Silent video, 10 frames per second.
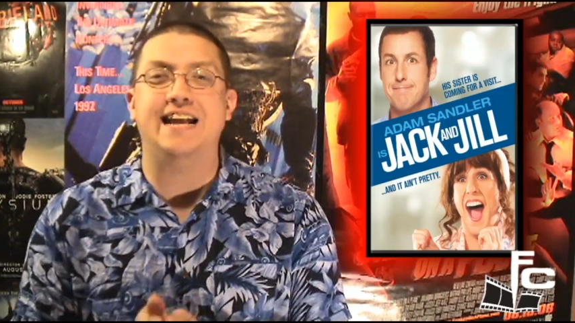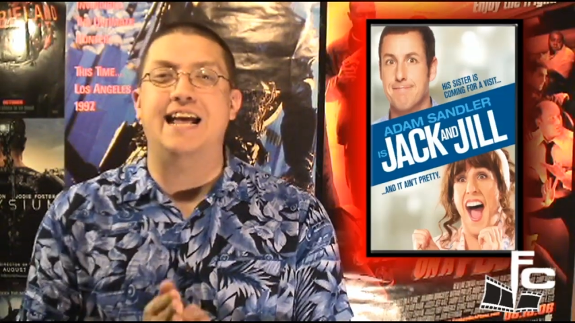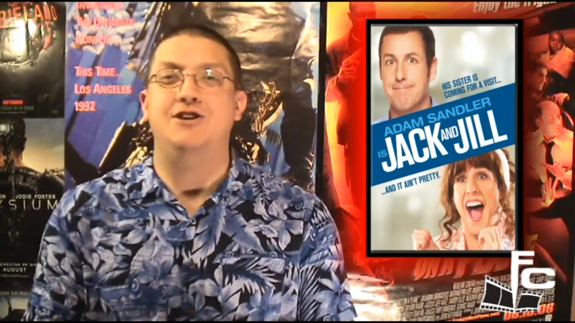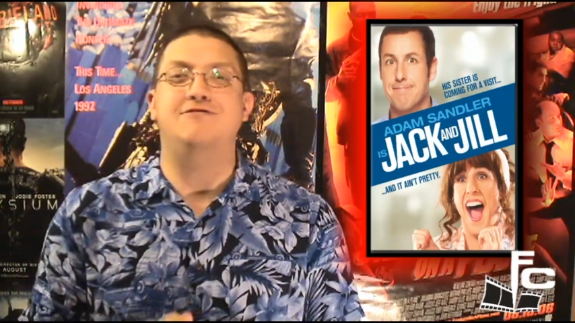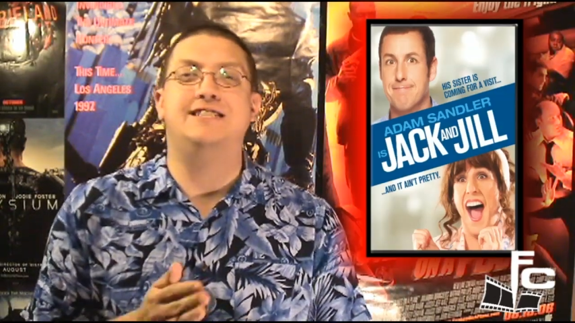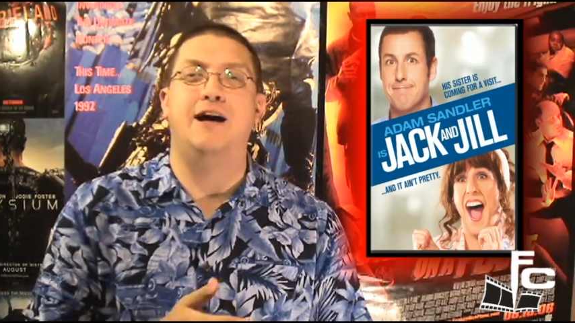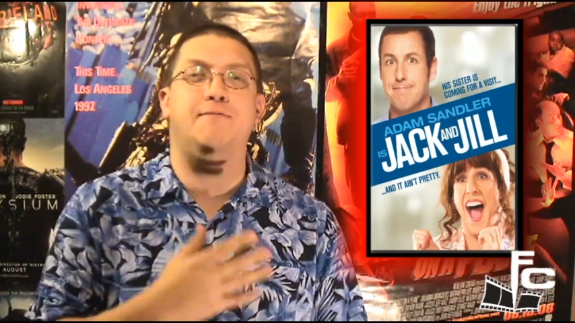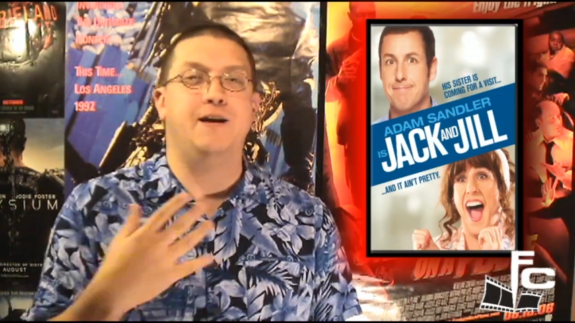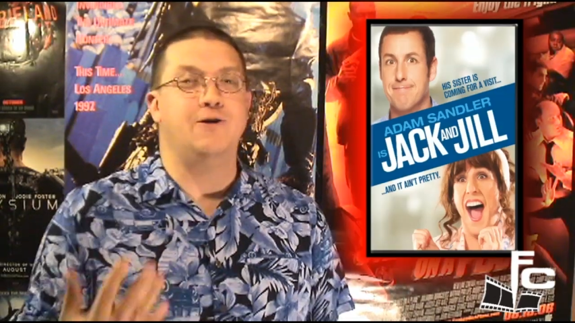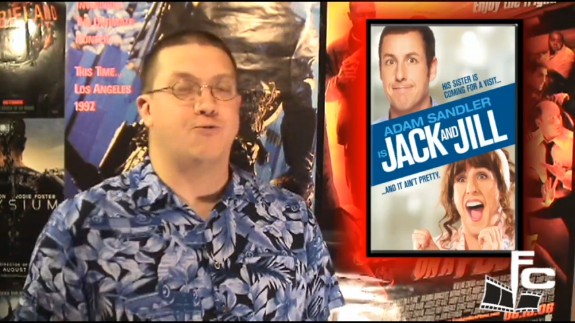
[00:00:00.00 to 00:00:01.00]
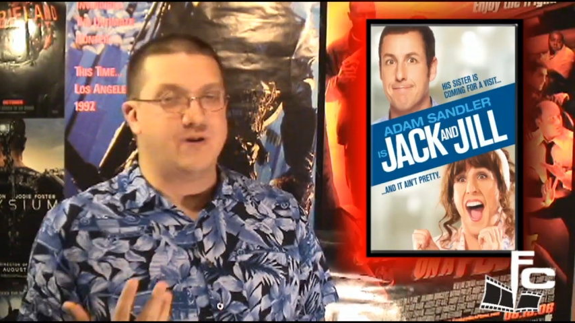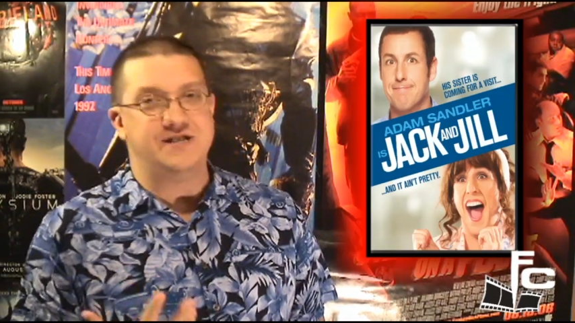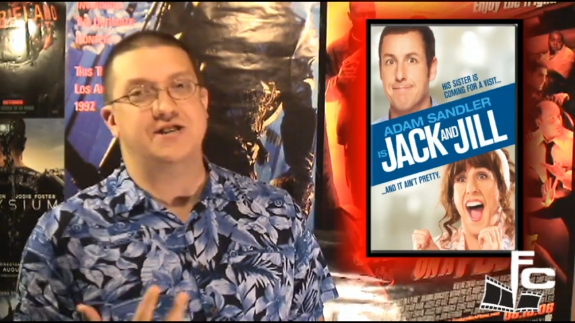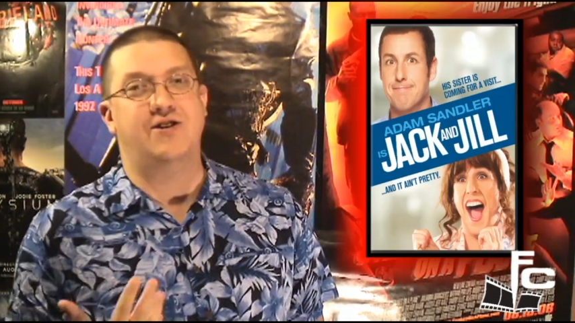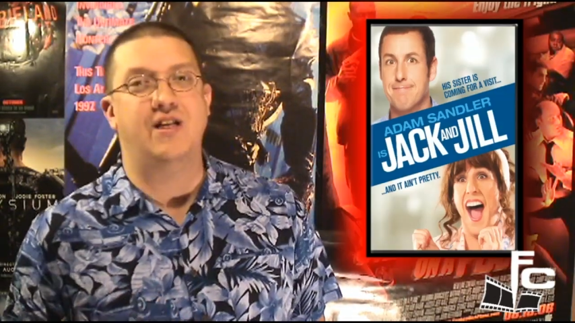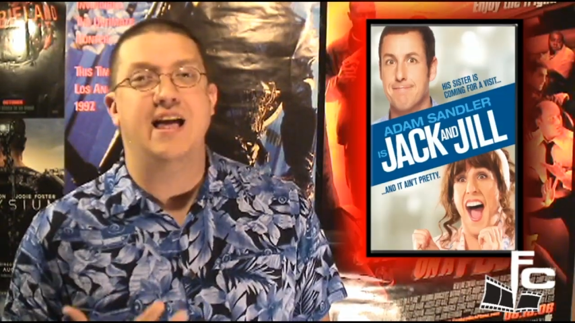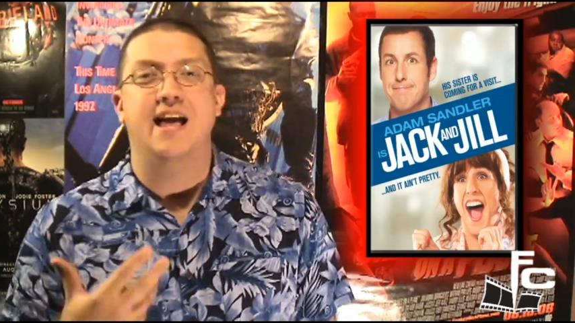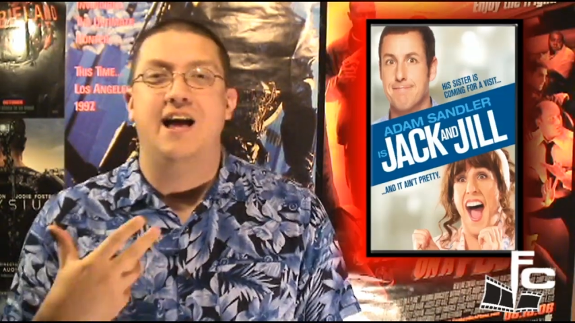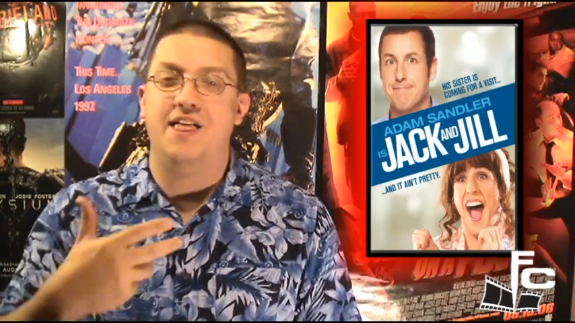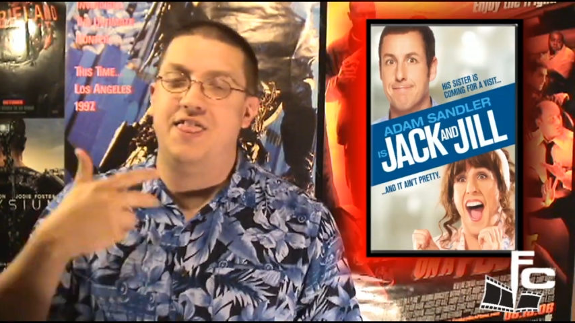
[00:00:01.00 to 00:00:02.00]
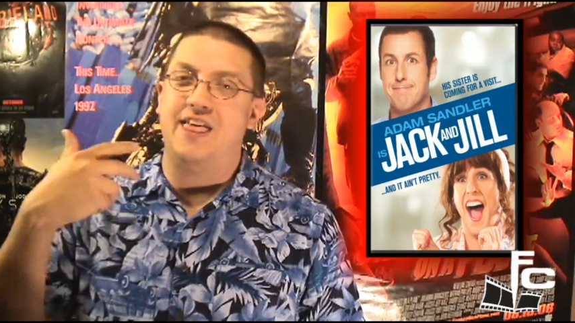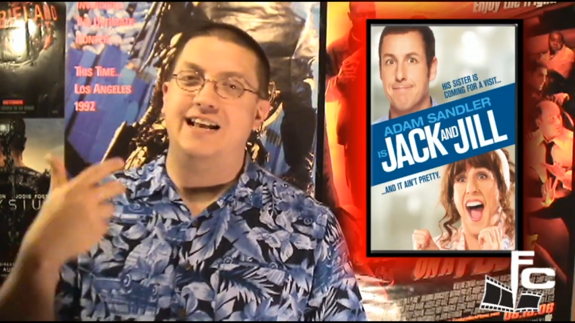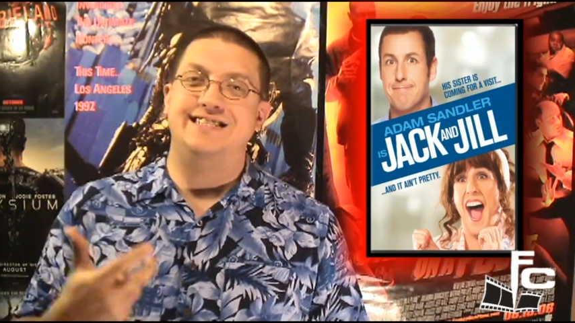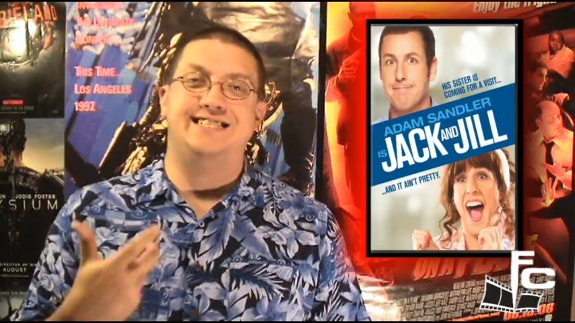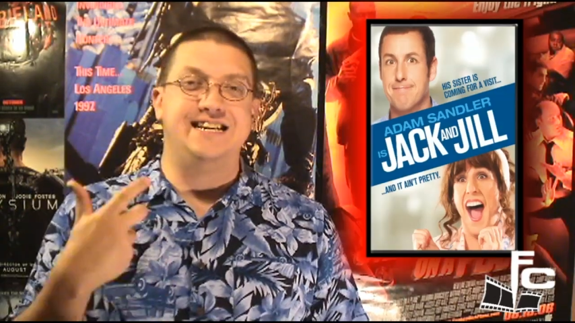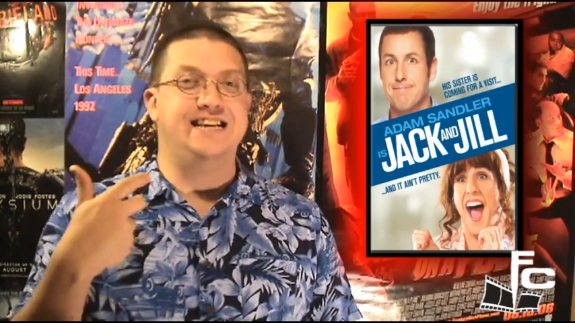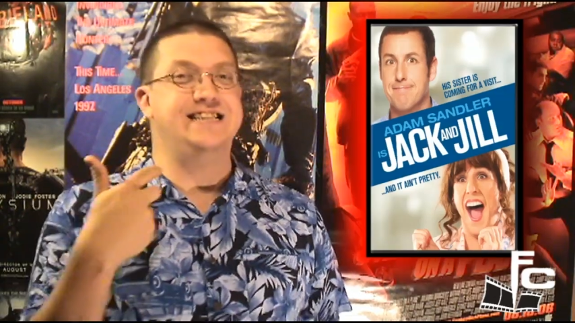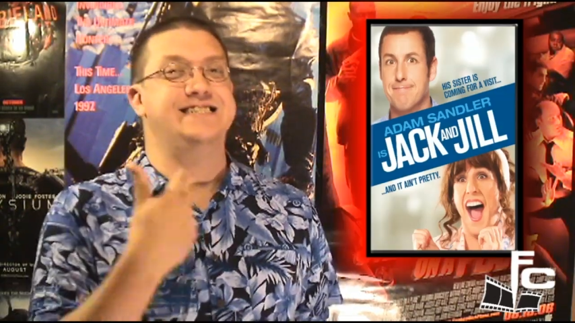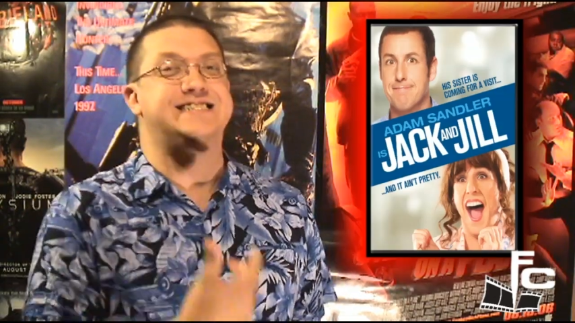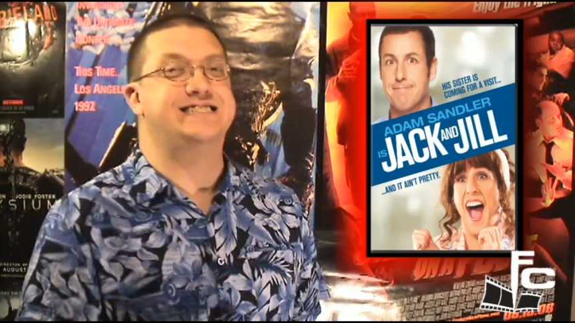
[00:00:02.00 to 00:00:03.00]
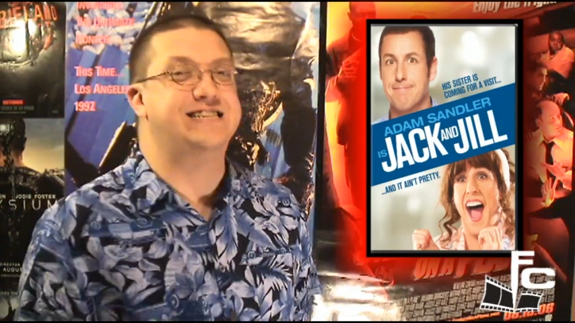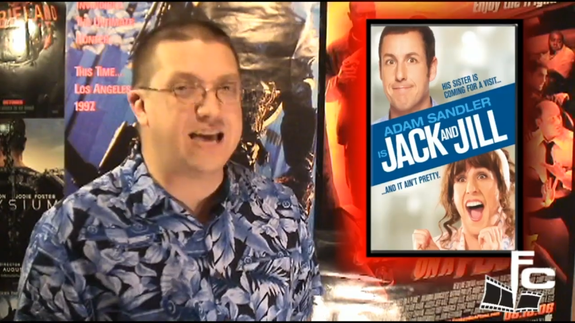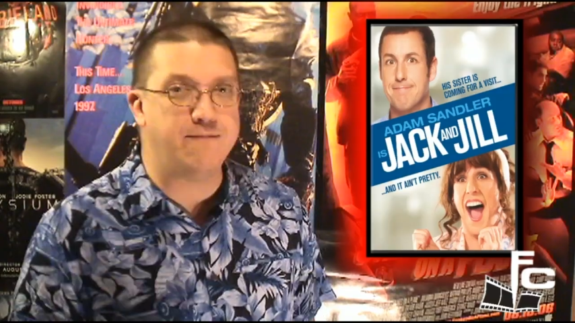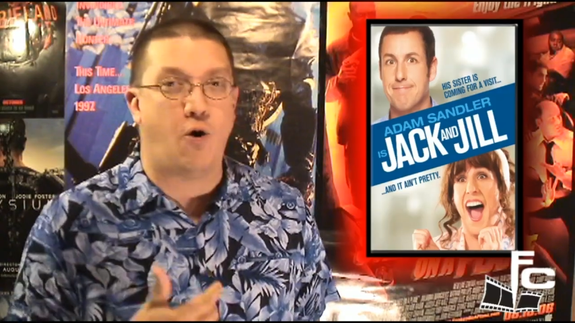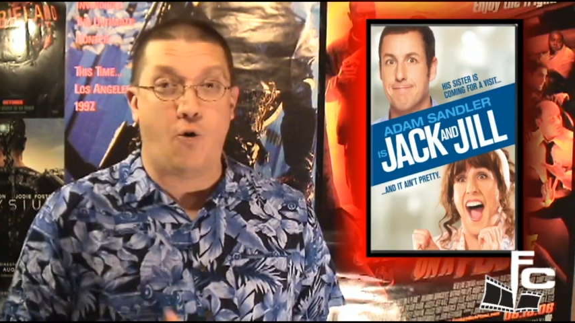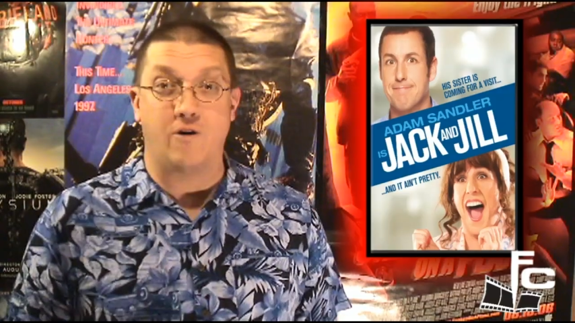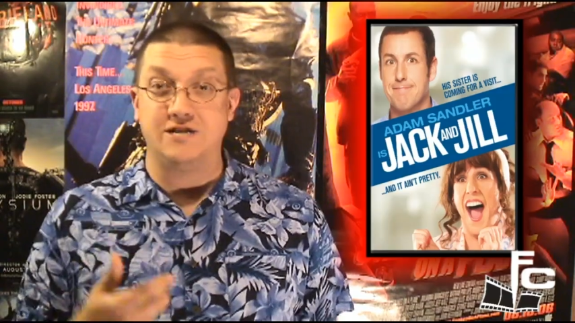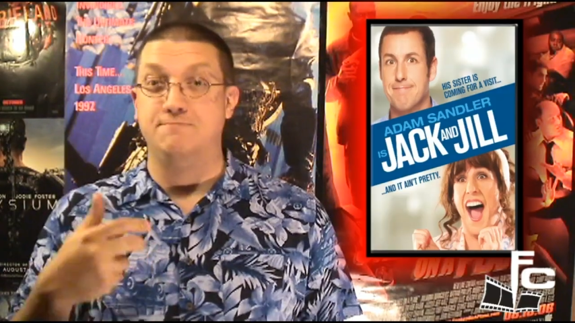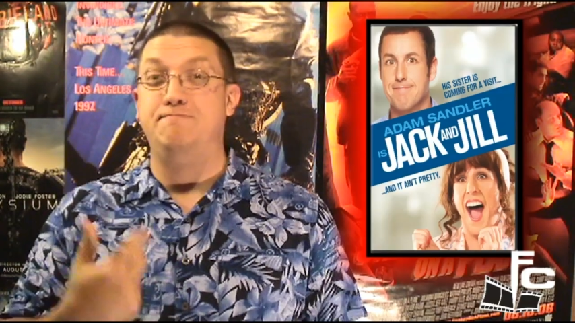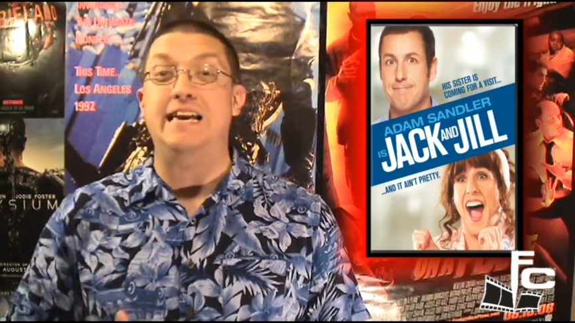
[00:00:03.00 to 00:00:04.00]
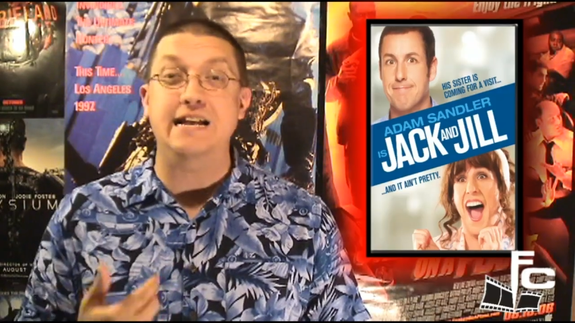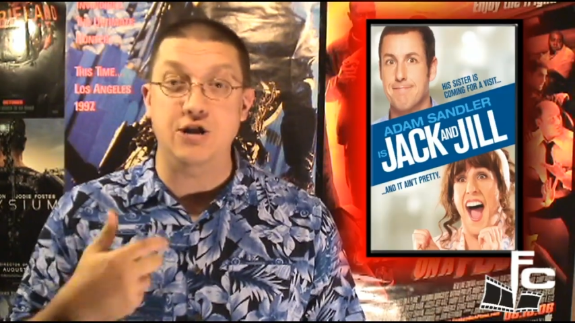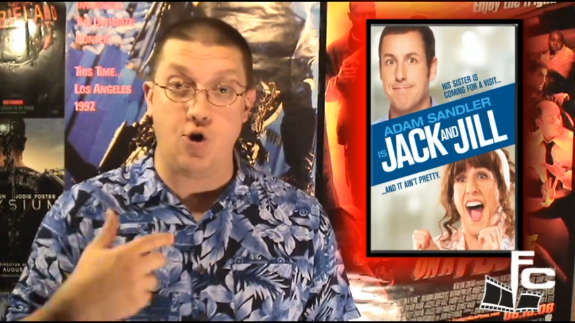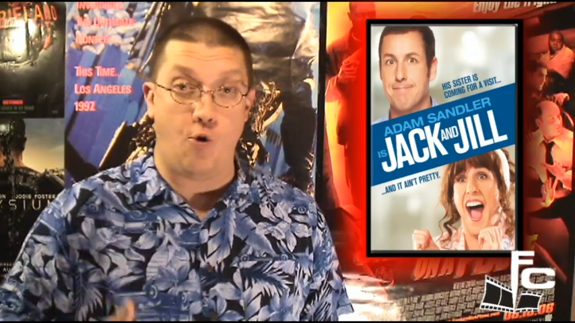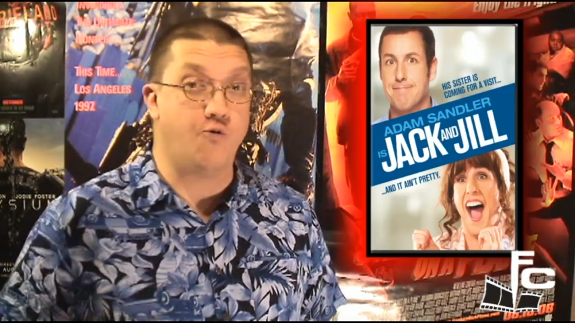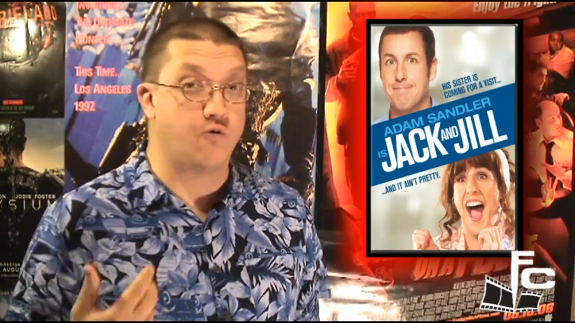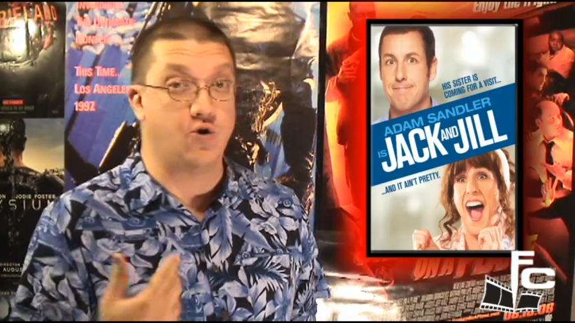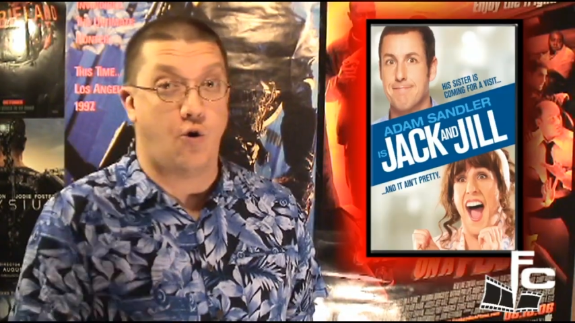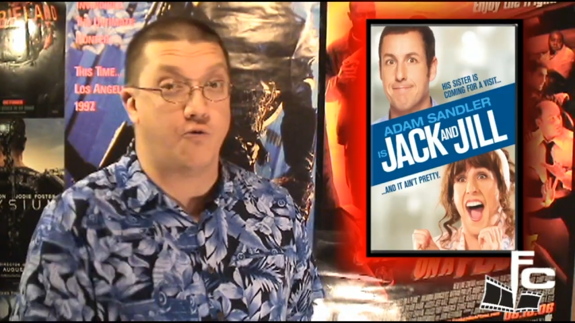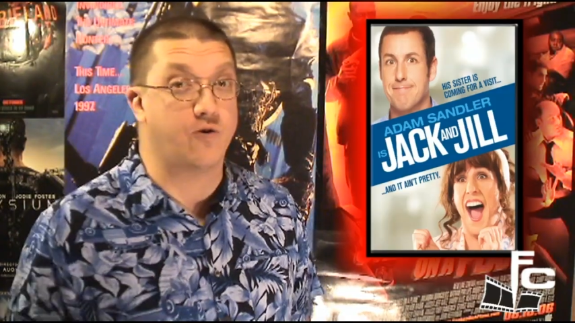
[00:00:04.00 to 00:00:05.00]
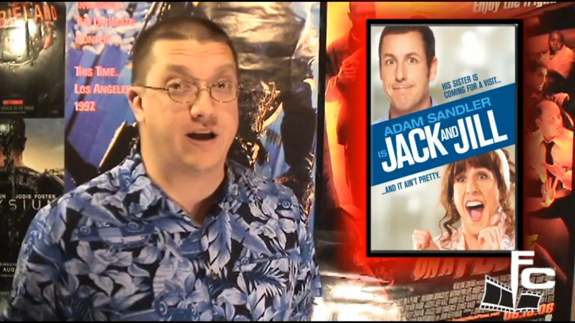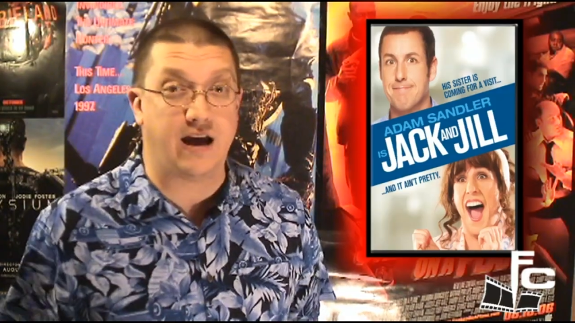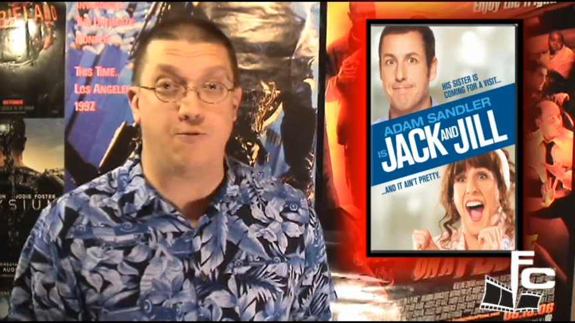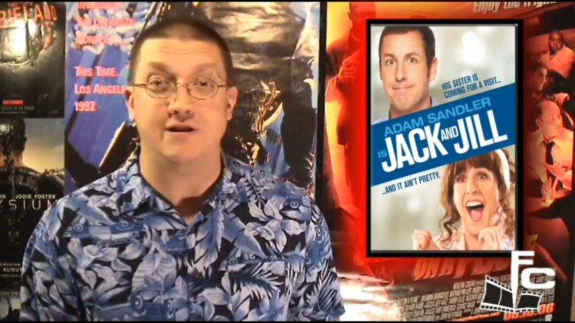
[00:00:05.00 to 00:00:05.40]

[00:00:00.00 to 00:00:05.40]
Speaker 1: and do something original uh, than seeing the same horse beaten over and over again,